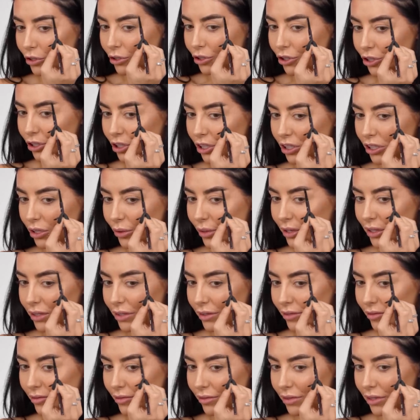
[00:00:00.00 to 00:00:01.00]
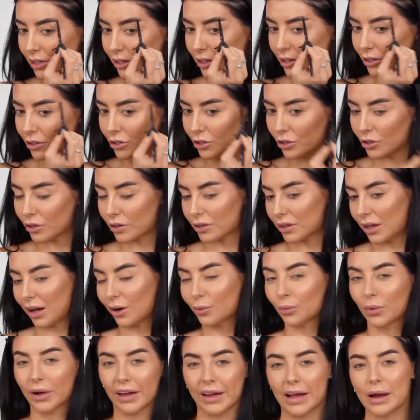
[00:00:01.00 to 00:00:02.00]
just so it didn't look
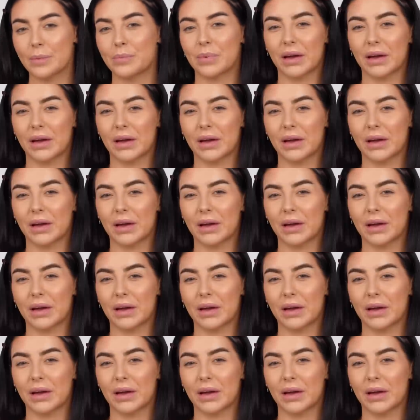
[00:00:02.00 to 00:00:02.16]
that weird,